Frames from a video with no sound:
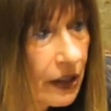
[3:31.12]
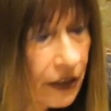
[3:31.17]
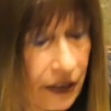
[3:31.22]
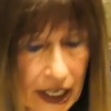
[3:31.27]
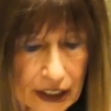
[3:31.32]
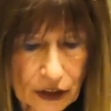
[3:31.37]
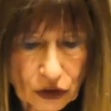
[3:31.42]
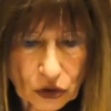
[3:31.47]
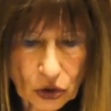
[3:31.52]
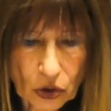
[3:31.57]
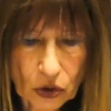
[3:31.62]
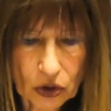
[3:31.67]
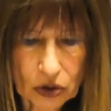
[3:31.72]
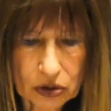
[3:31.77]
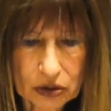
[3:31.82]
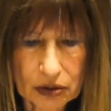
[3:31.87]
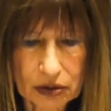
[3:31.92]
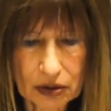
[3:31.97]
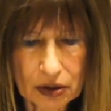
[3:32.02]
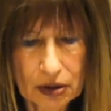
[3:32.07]
They
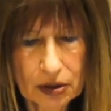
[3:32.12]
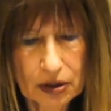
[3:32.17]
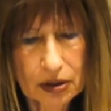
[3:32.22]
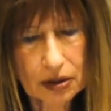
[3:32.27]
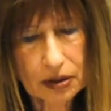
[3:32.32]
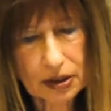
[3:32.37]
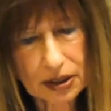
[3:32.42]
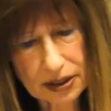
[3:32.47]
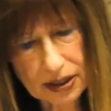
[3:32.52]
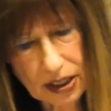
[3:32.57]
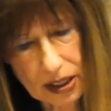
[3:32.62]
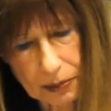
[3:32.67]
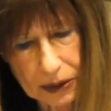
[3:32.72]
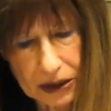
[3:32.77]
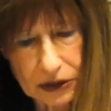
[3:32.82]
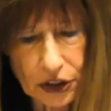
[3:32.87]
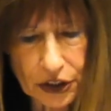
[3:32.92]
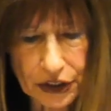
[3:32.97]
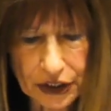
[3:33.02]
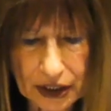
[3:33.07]
taught the same
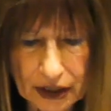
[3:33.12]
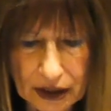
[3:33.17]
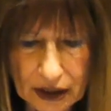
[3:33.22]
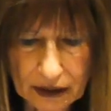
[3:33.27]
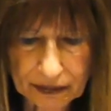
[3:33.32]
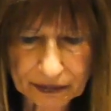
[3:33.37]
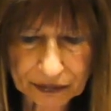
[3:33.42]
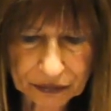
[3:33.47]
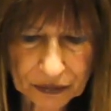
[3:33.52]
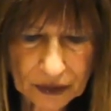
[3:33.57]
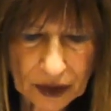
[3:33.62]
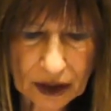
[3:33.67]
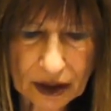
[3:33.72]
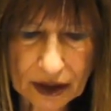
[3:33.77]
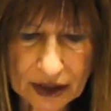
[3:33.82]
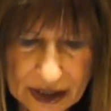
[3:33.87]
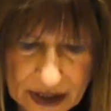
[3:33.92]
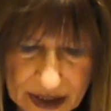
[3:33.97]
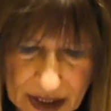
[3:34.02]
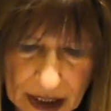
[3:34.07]
material
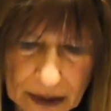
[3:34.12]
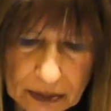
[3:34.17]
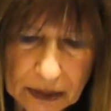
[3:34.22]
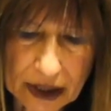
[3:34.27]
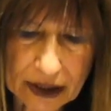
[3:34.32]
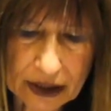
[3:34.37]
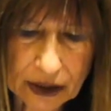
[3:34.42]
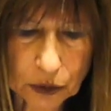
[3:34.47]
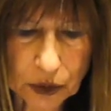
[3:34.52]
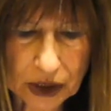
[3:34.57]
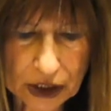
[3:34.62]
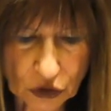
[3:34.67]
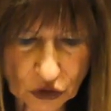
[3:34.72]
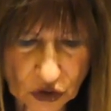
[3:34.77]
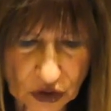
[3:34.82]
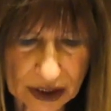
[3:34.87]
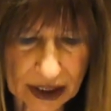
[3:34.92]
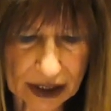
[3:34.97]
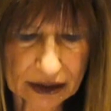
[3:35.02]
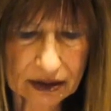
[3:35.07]
in the same
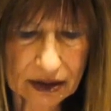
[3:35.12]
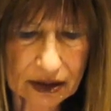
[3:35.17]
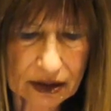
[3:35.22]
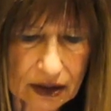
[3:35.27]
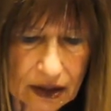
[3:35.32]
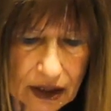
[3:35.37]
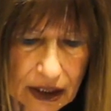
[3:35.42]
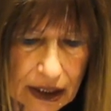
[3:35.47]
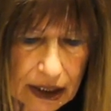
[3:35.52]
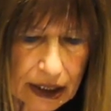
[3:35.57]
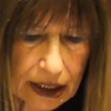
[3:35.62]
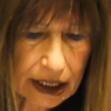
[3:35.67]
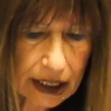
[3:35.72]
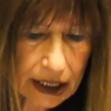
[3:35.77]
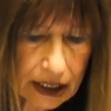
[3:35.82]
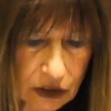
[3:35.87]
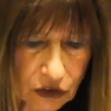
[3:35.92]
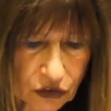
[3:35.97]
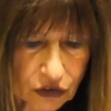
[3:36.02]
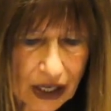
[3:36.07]
language, Latin,
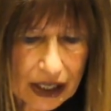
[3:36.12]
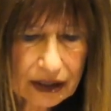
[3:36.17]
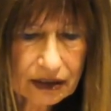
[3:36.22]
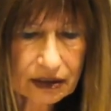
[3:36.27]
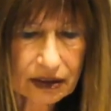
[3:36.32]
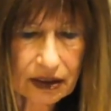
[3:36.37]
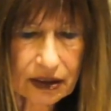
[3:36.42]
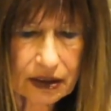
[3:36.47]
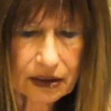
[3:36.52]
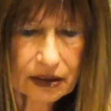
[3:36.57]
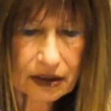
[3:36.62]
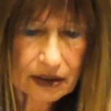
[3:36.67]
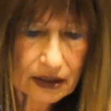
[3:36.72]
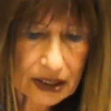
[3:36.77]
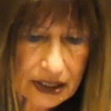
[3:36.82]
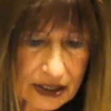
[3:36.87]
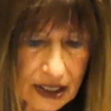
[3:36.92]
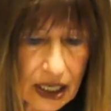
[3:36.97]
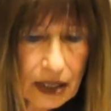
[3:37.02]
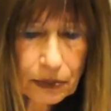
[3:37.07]
and granted
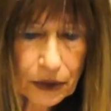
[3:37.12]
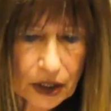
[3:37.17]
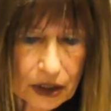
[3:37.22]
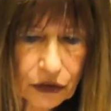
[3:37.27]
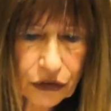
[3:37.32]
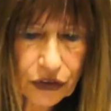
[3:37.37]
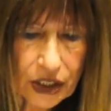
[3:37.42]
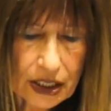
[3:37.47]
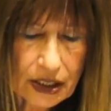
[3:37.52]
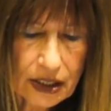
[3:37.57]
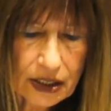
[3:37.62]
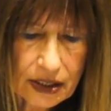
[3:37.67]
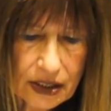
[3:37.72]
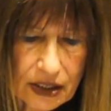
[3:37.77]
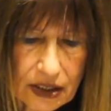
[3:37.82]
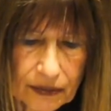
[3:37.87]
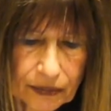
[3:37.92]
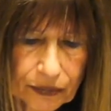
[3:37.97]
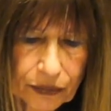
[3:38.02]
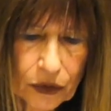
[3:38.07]
the same
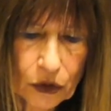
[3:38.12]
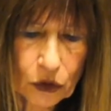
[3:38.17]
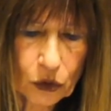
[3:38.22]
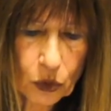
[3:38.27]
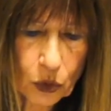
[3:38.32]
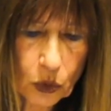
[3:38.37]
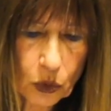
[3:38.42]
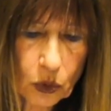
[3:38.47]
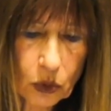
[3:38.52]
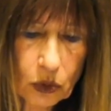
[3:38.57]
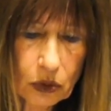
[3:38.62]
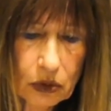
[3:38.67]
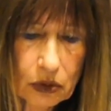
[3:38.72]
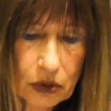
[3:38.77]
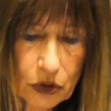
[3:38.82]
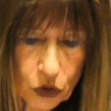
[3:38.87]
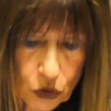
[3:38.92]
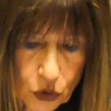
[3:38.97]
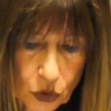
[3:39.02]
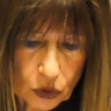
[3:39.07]
degrees to
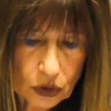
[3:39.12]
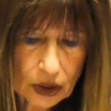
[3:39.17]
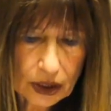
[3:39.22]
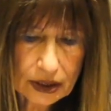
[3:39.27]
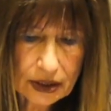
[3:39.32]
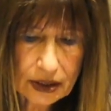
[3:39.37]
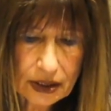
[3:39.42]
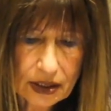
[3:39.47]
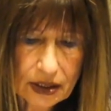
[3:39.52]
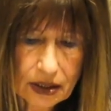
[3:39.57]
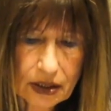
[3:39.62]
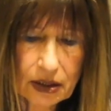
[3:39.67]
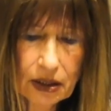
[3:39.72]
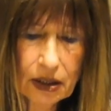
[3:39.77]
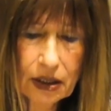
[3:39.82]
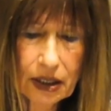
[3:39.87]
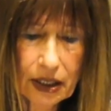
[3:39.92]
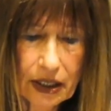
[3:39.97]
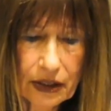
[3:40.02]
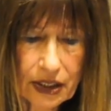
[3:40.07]
students
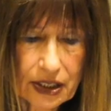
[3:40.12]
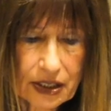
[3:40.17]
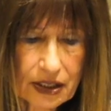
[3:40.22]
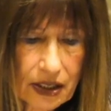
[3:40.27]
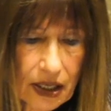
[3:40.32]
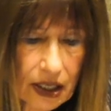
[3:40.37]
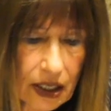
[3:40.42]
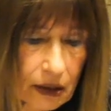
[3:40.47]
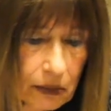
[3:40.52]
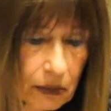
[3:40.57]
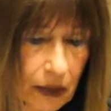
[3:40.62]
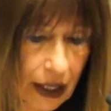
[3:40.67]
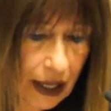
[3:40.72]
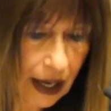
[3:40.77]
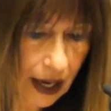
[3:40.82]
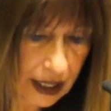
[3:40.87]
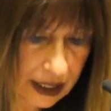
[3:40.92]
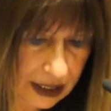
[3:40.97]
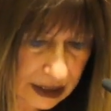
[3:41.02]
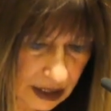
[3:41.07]
and the same
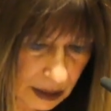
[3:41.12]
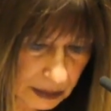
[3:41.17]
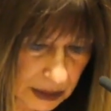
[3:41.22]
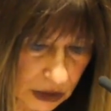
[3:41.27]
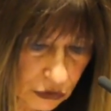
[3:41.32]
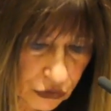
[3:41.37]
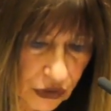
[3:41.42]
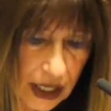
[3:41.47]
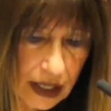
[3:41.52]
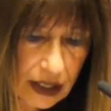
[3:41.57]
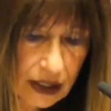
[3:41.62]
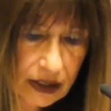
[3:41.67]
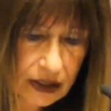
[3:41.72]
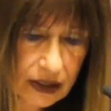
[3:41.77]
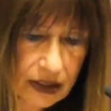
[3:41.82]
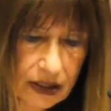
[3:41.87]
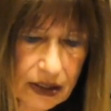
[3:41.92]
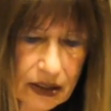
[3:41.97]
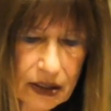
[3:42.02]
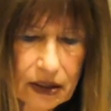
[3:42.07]
academic
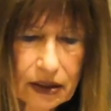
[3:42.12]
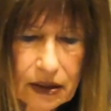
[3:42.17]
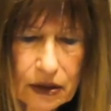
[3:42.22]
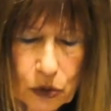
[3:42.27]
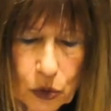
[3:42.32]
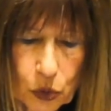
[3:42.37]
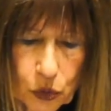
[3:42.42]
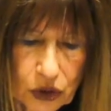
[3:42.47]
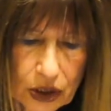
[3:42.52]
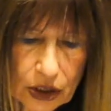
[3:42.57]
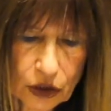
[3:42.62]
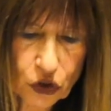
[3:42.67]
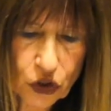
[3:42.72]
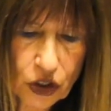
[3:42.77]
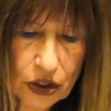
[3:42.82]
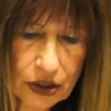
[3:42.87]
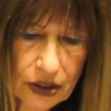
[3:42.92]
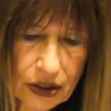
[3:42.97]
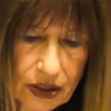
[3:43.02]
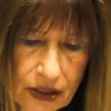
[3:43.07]
ranks to
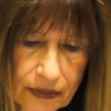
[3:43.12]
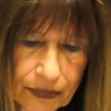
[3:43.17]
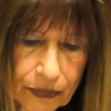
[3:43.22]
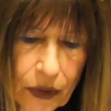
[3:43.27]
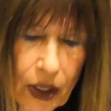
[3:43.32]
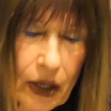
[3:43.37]
teachers.